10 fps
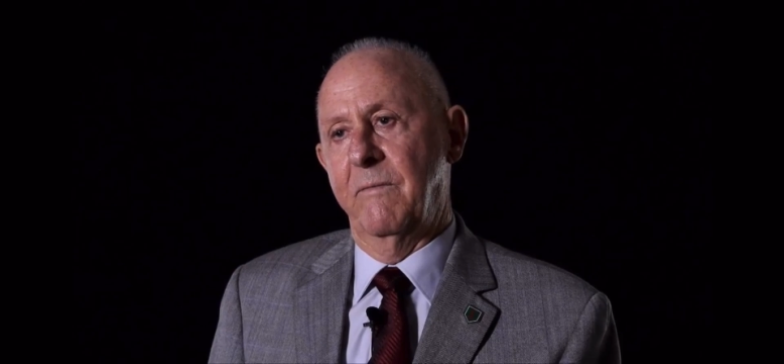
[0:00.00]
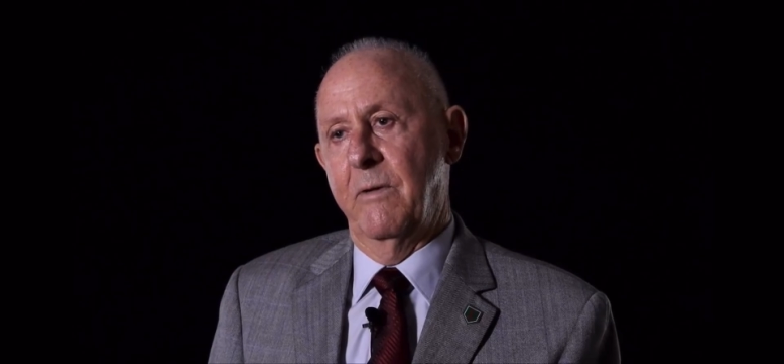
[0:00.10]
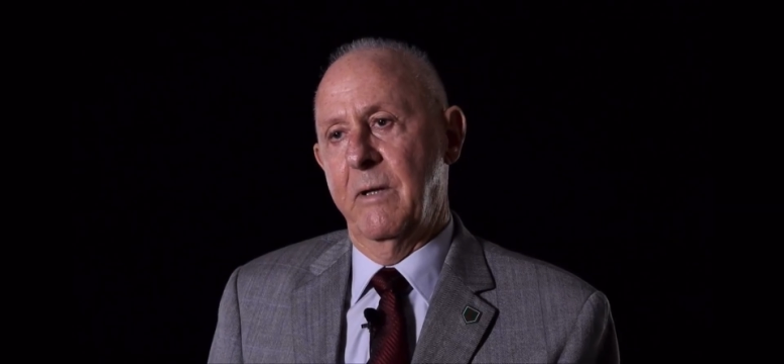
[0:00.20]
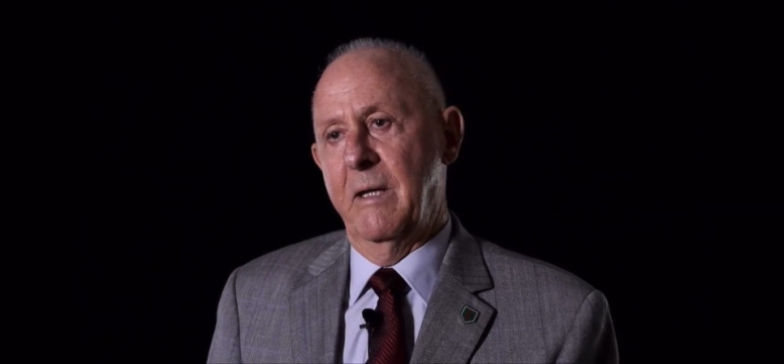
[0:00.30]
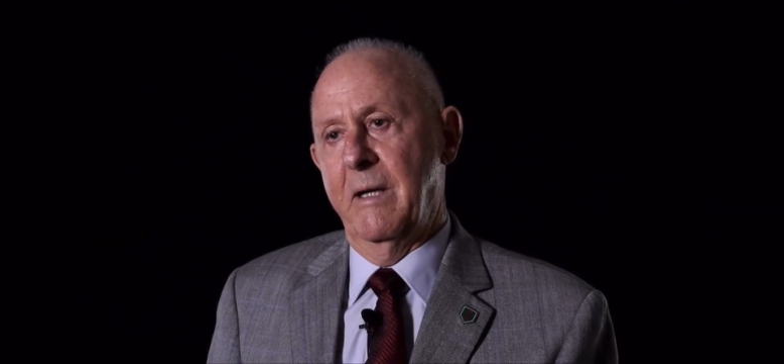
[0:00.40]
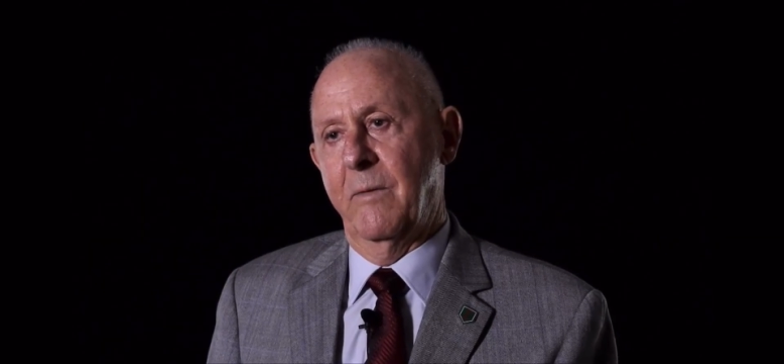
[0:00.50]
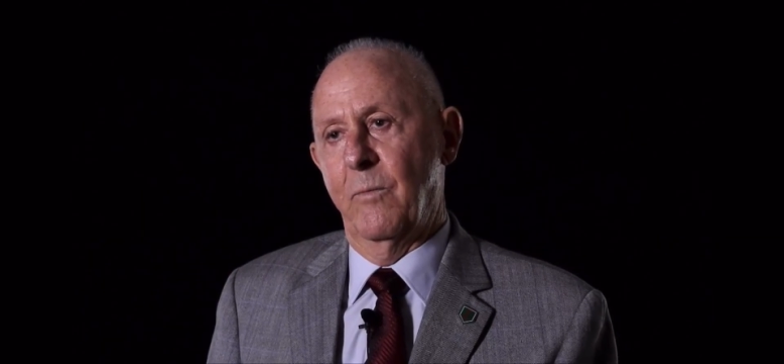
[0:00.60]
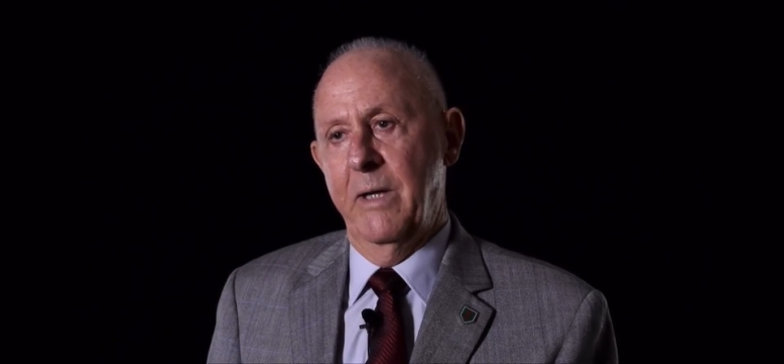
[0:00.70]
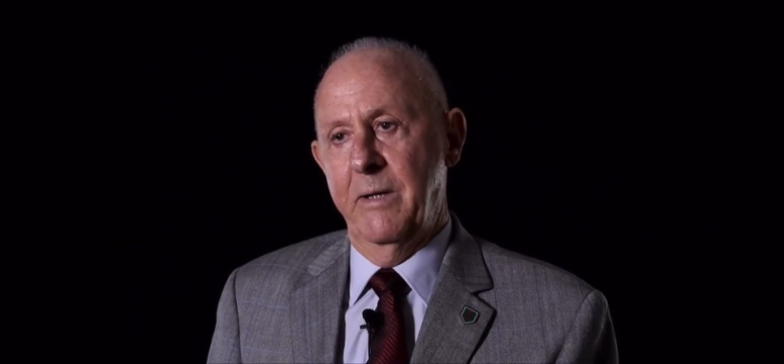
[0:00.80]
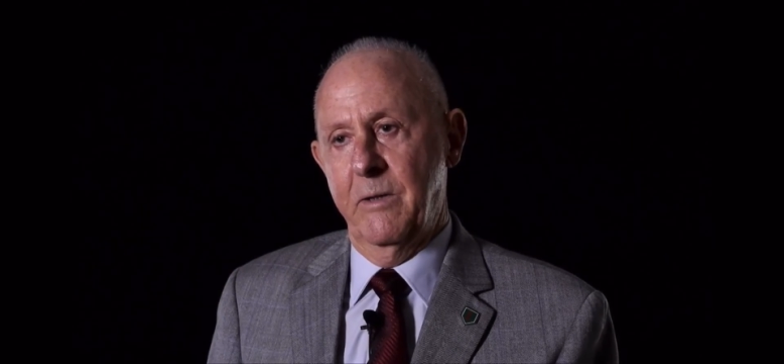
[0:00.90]
working out
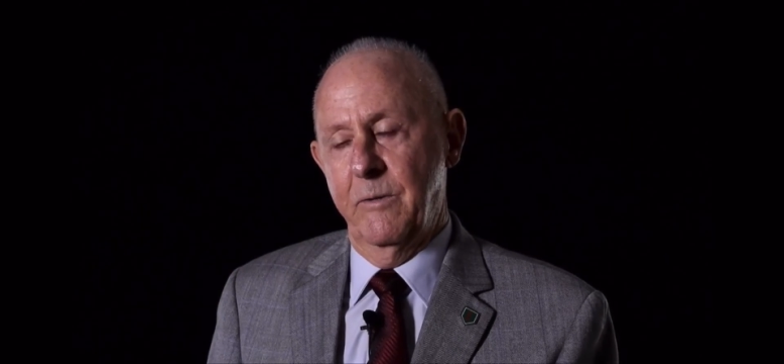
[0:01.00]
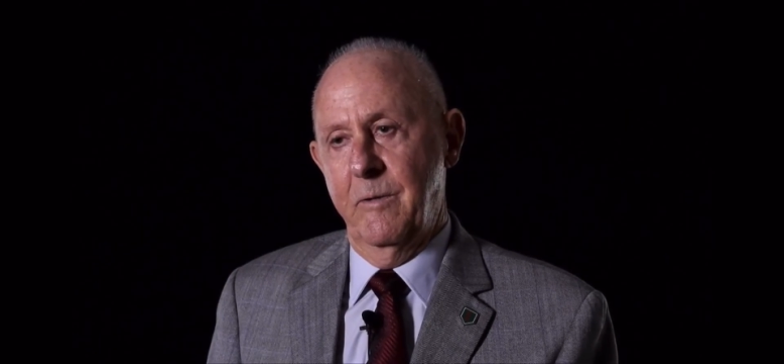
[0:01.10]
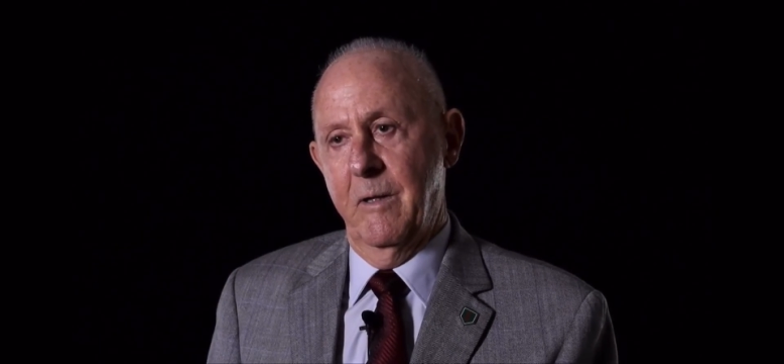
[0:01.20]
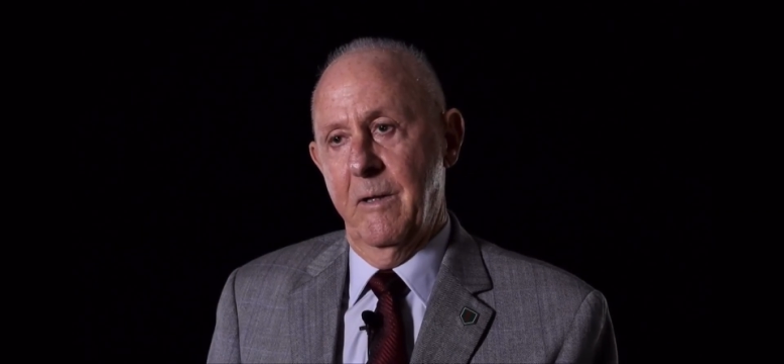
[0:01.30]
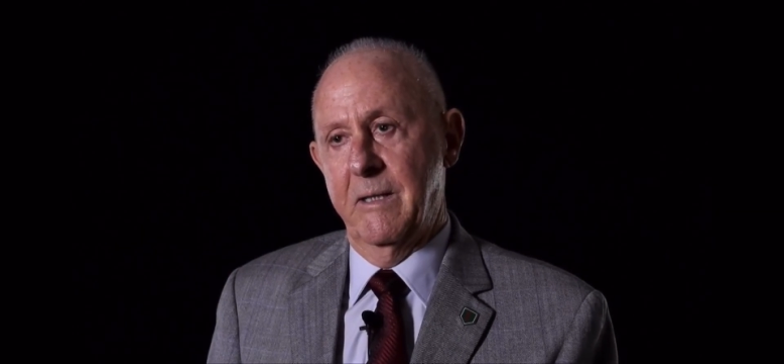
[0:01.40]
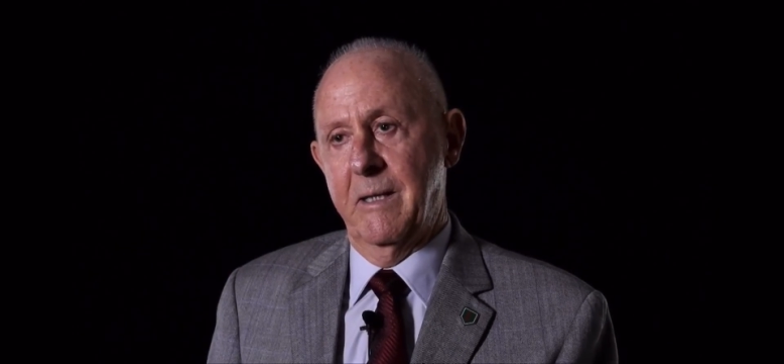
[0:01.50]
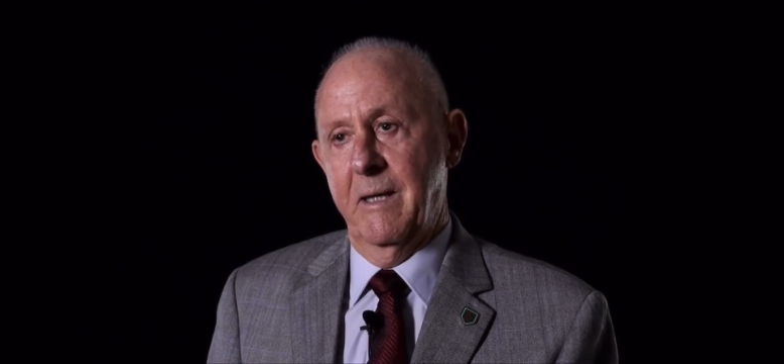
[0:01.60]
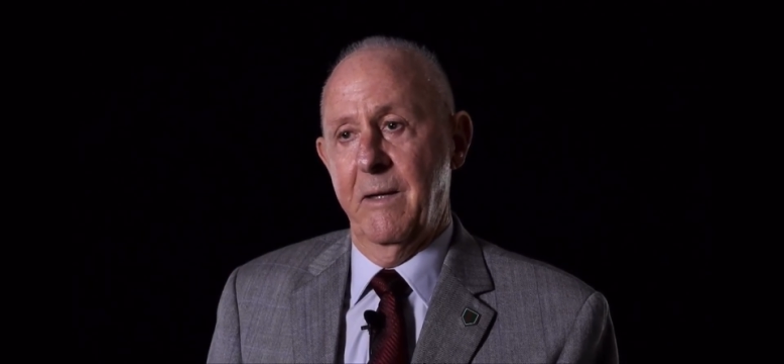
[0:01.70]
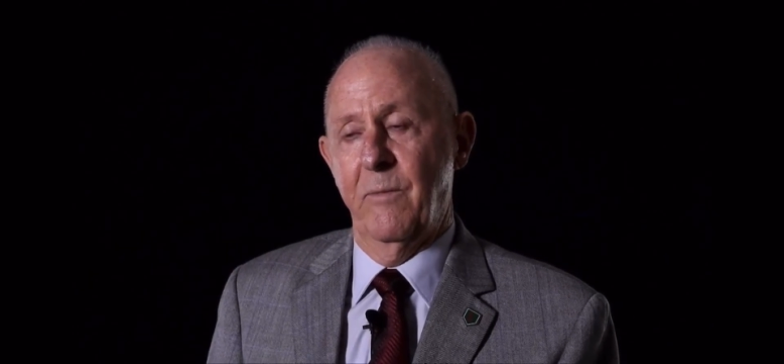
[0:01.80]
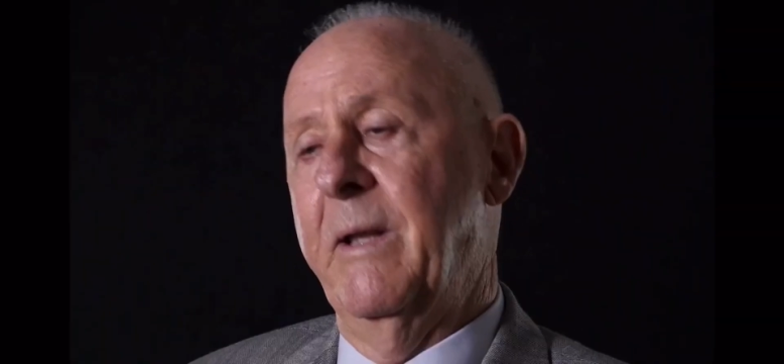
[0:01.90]
where the good guys
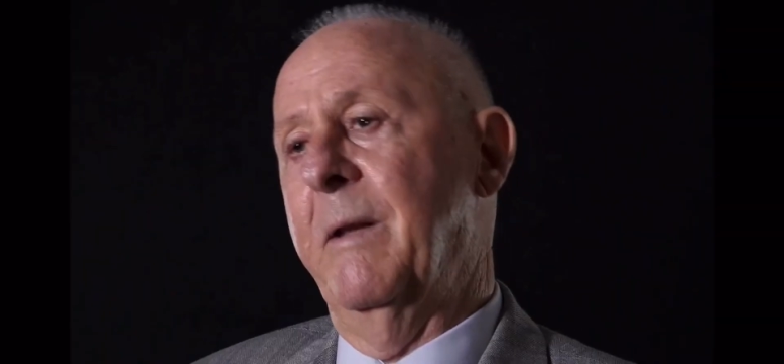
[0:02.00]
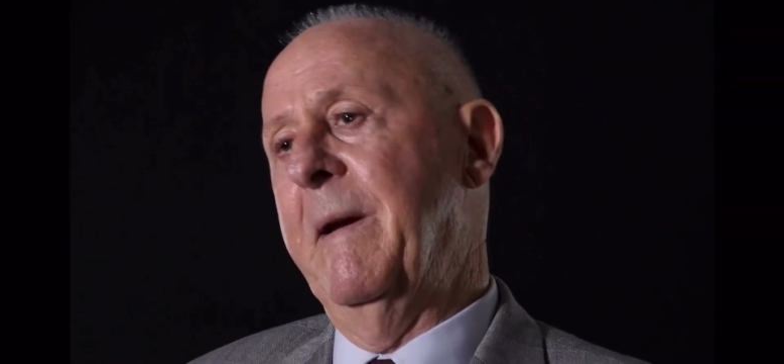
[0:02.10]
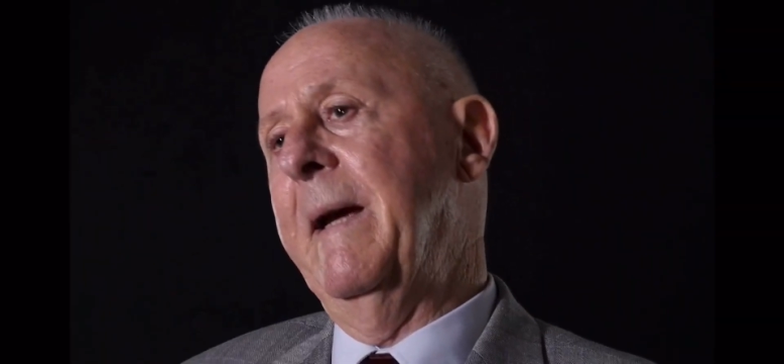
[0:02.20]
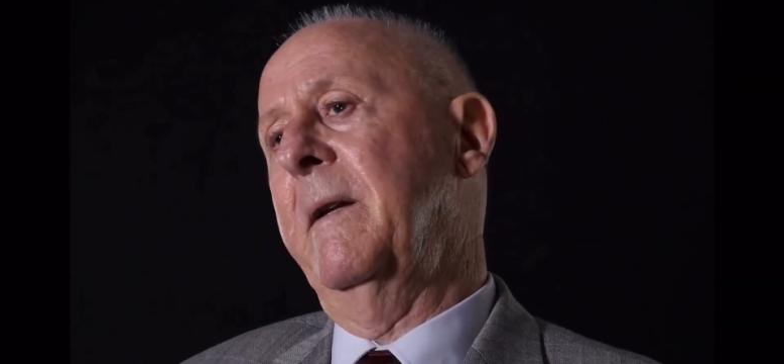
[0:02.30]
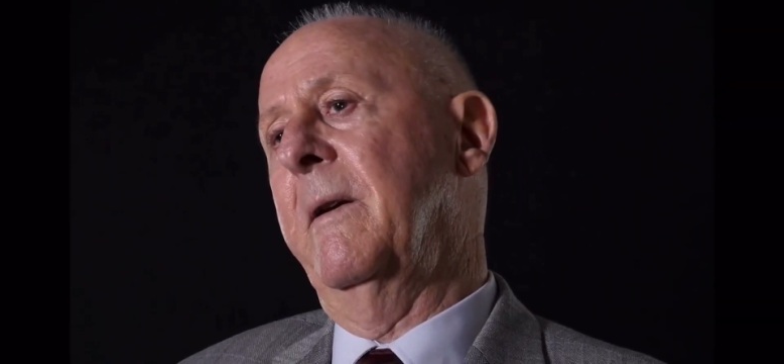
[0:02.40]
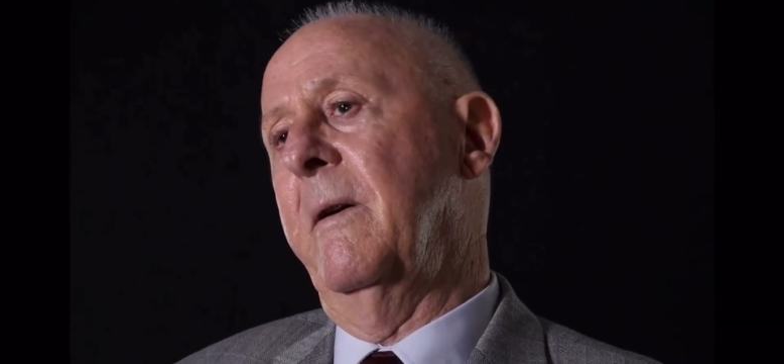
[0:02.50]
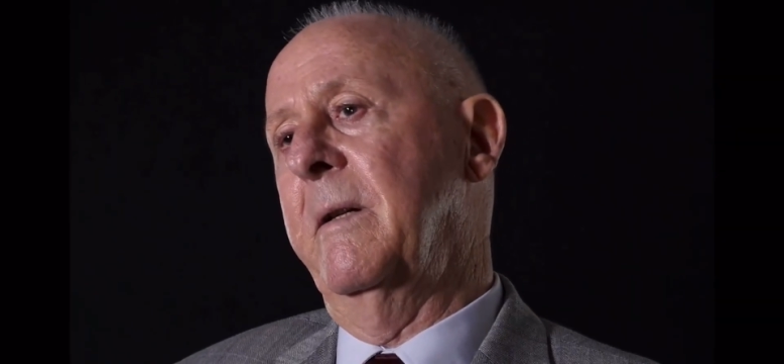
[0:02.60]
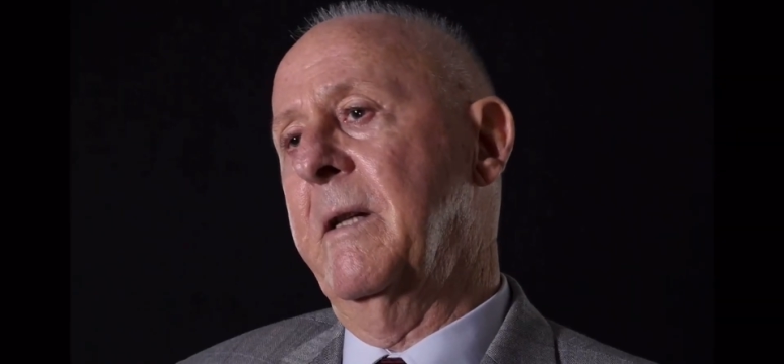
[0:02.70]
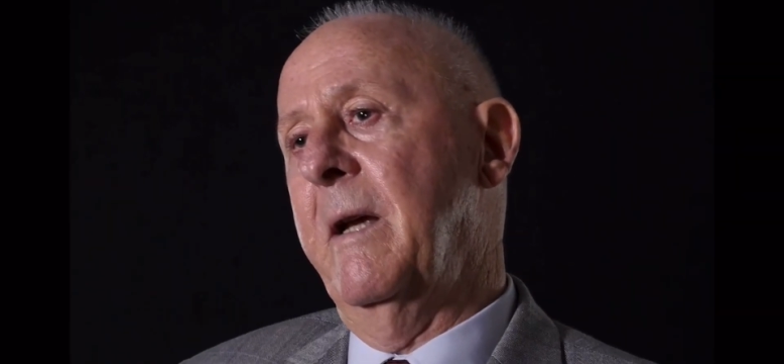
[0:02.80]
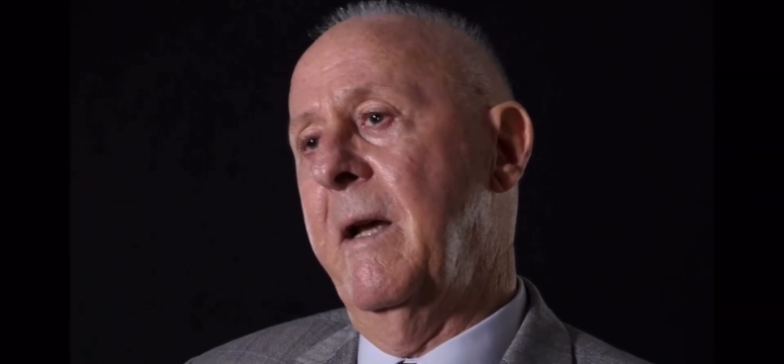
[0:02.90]
are, where the bad
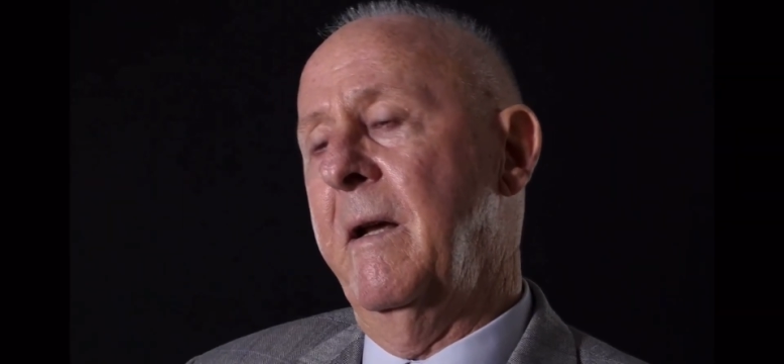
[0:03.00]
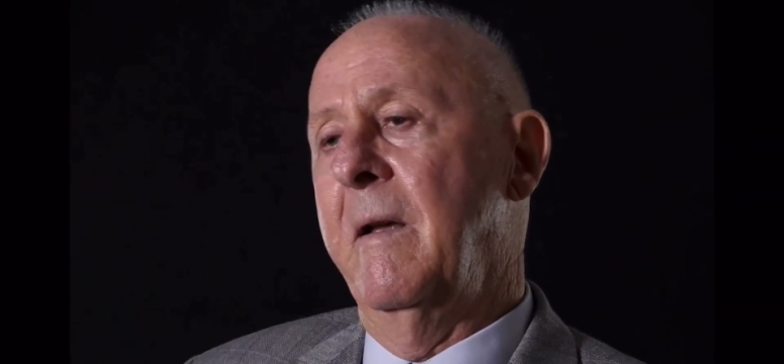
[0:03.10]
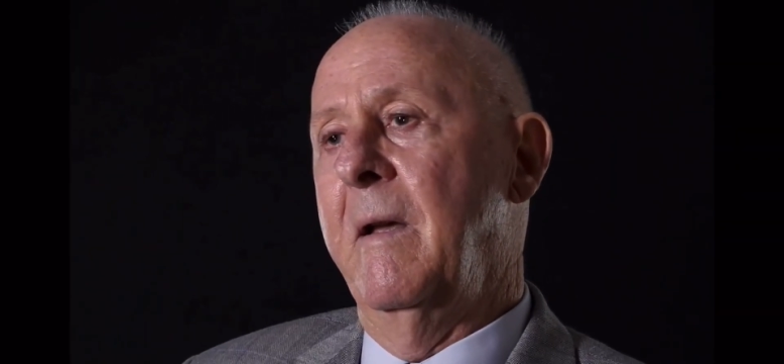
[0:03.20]
guys are,